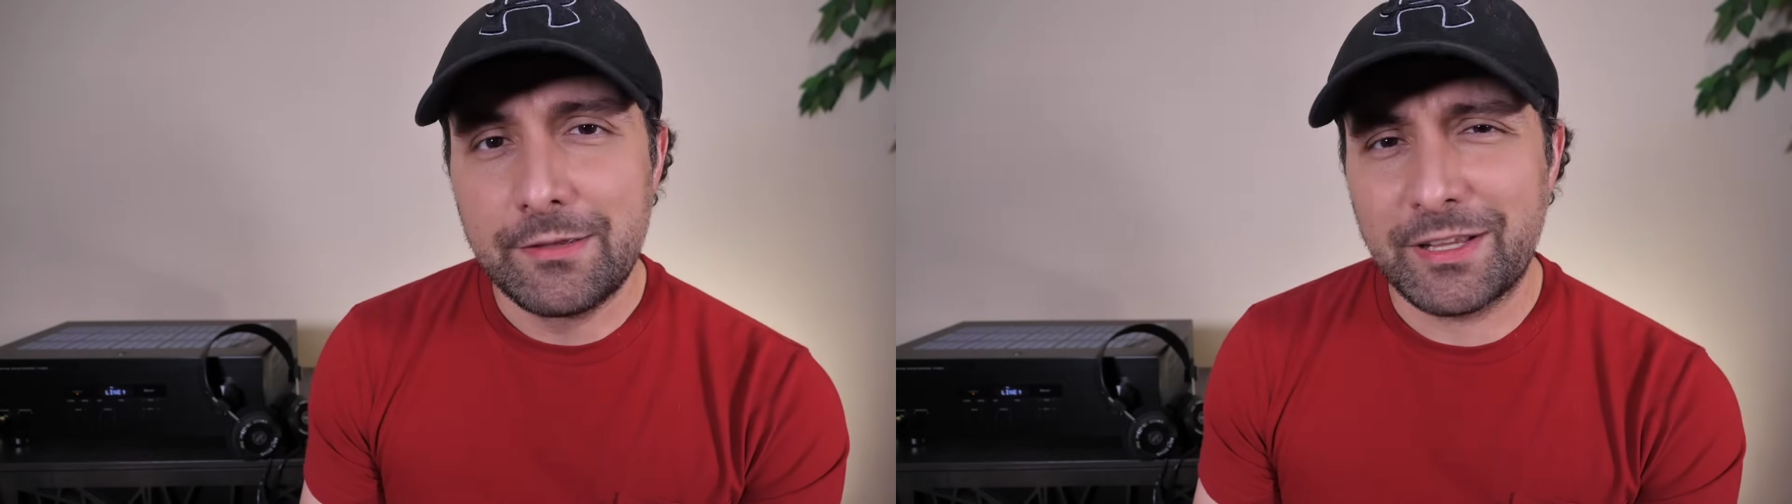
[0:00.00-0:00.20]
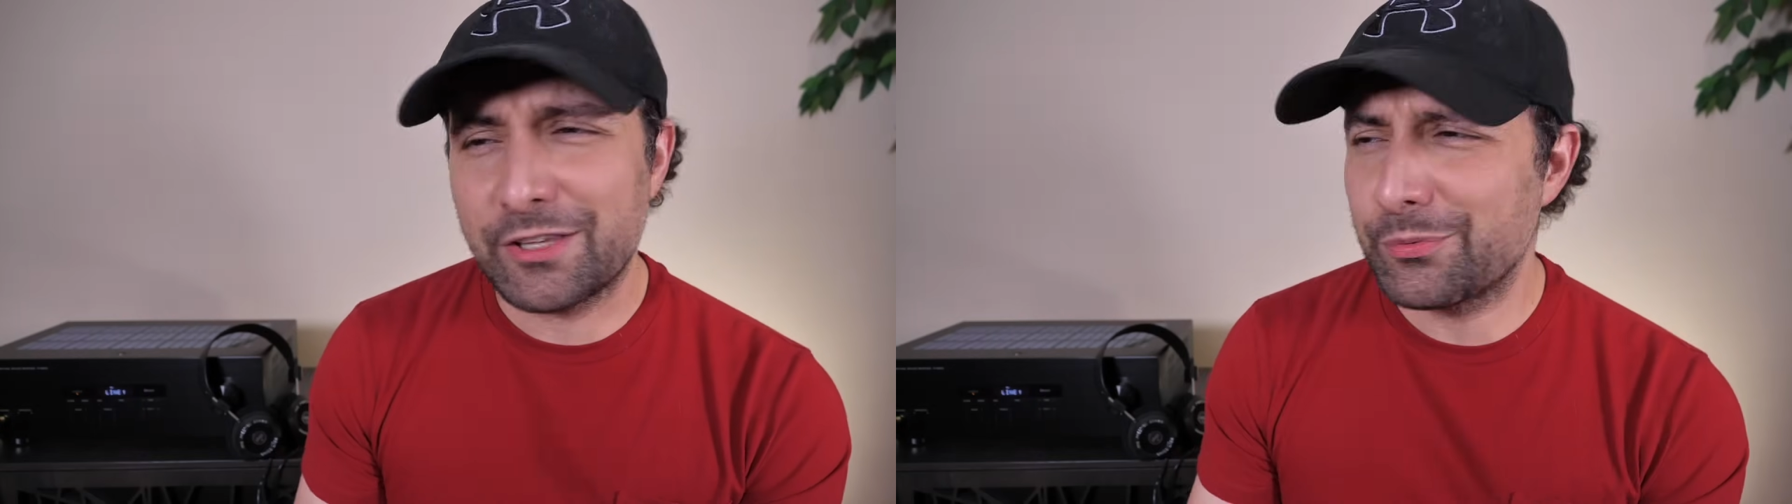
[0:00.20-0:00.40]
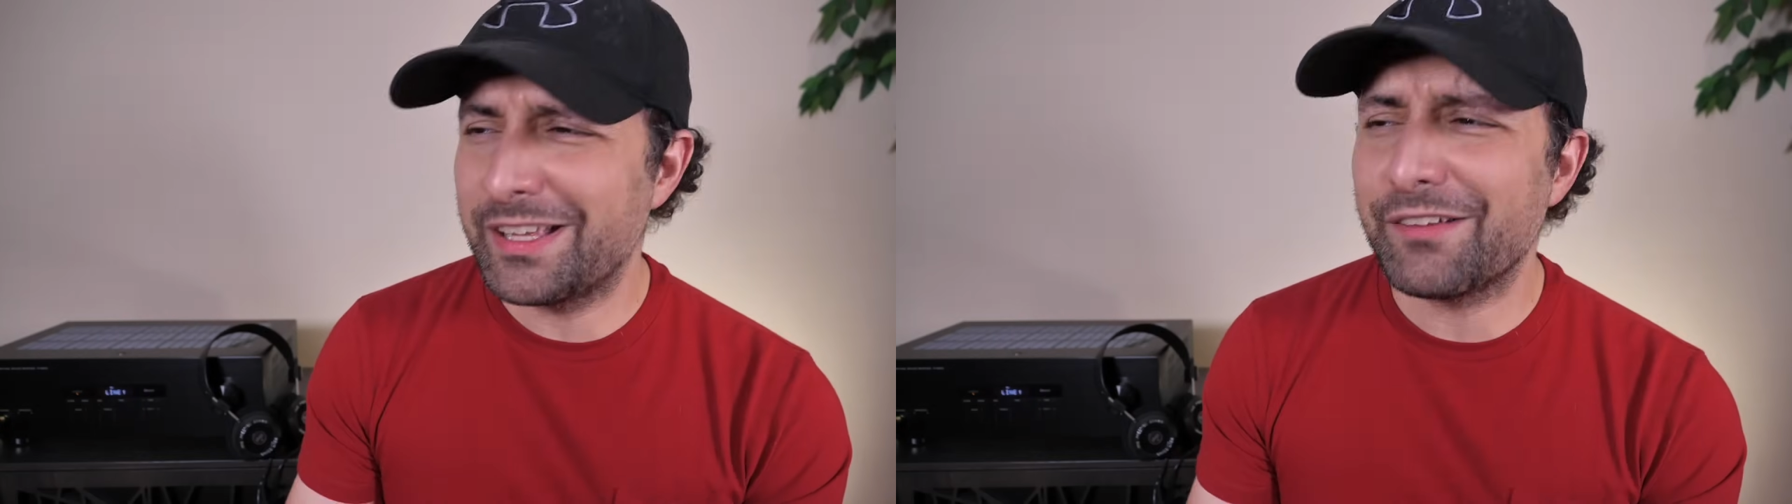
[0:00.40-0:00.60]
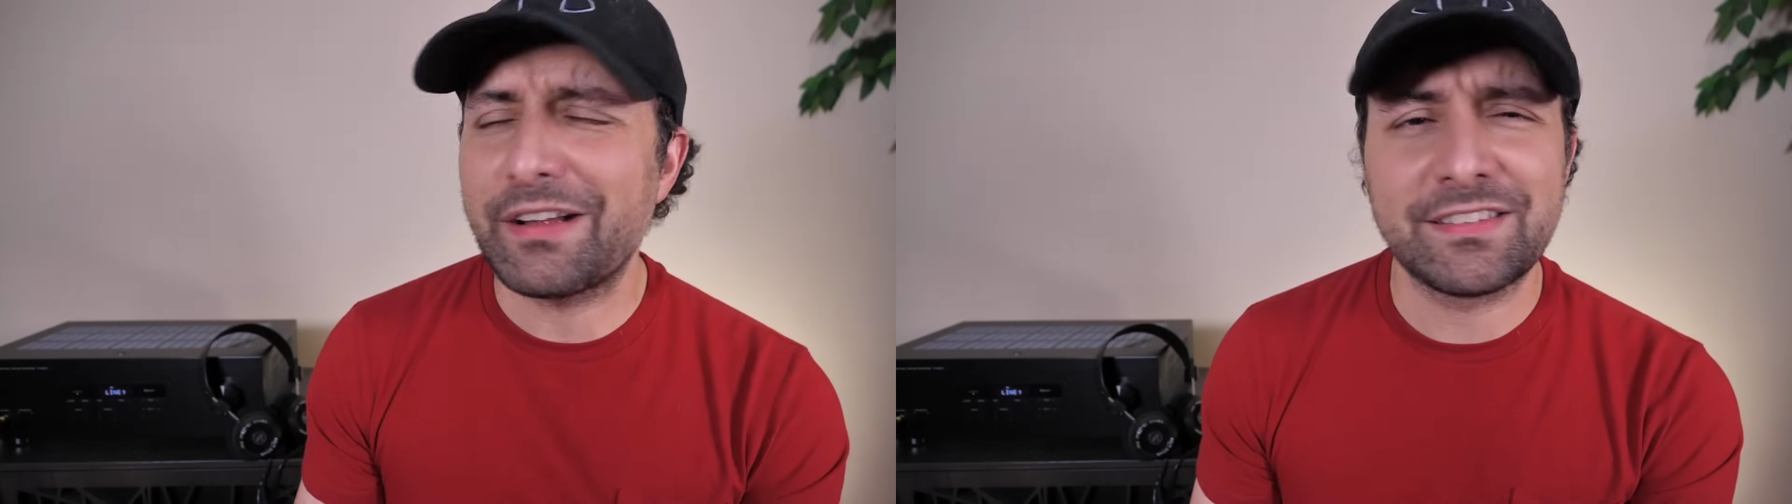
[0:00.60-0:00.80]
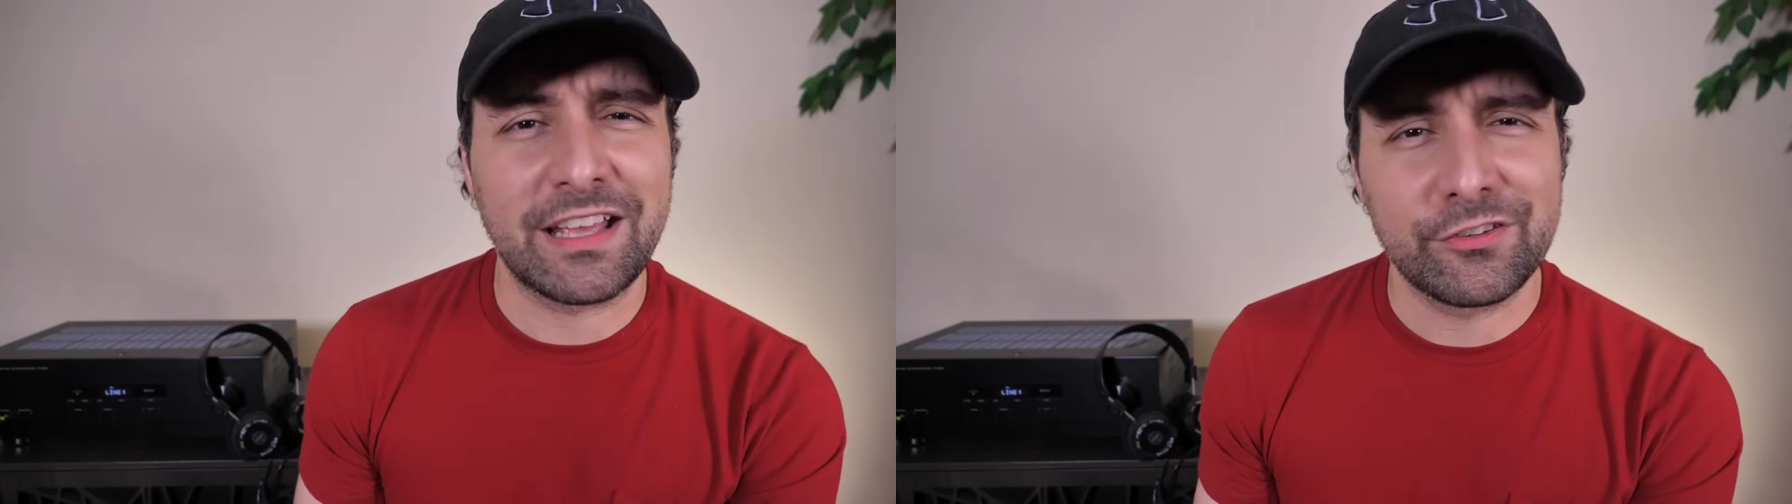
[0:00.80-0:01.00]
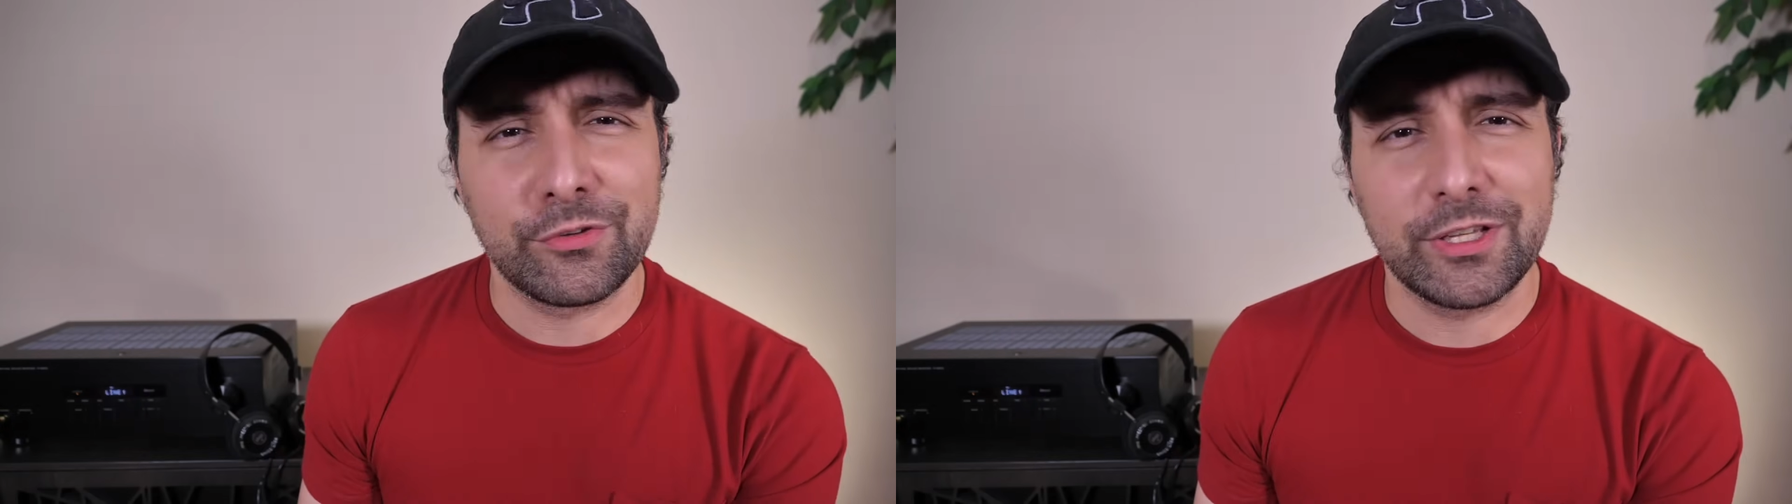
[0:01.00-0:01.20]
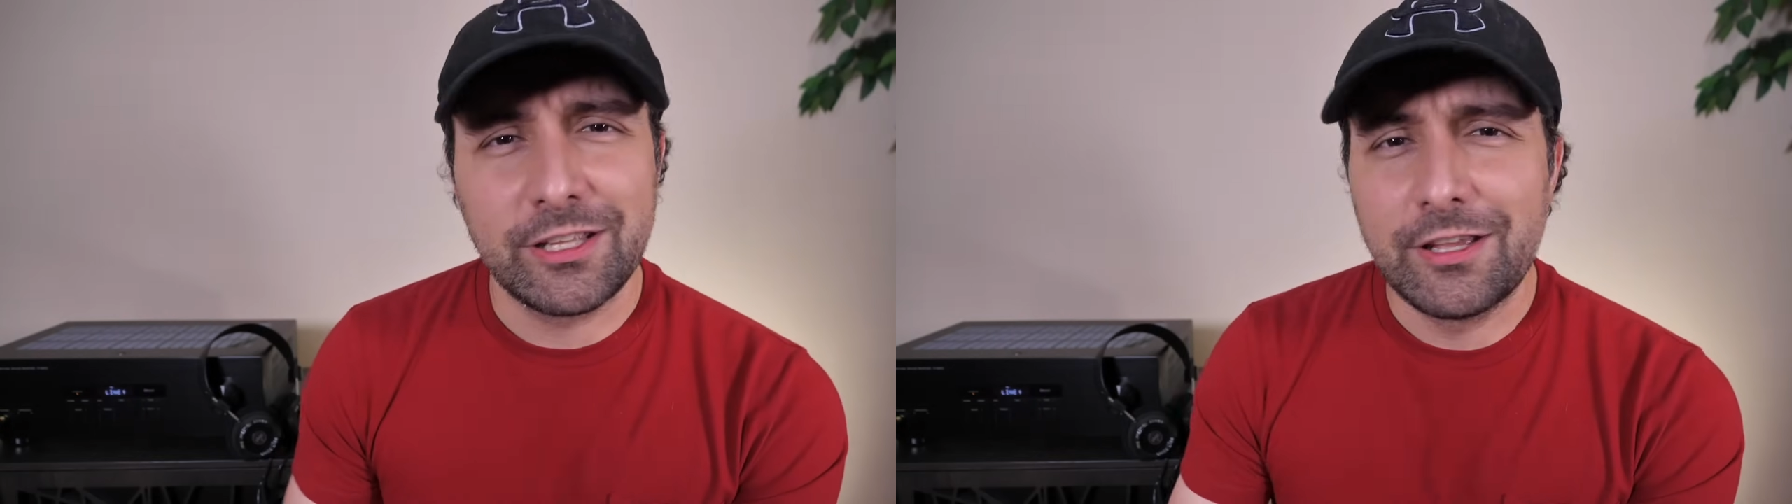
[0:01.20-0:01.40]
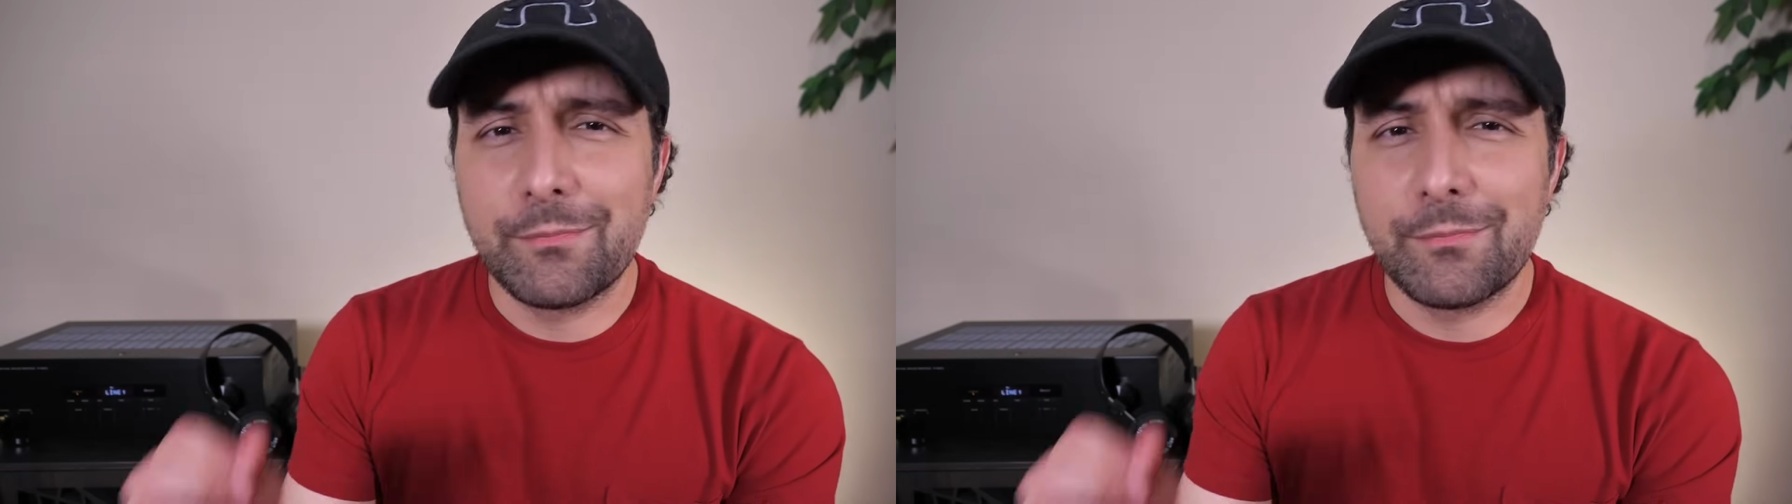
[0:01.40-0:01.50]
Because when you get right down to it,